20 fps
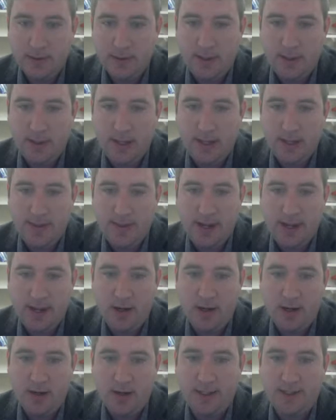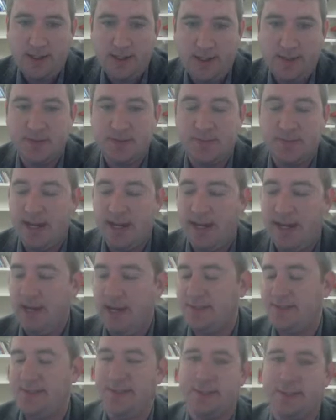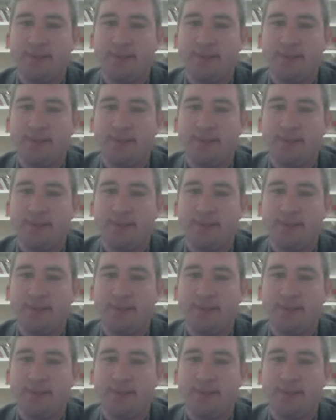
And there is my answer.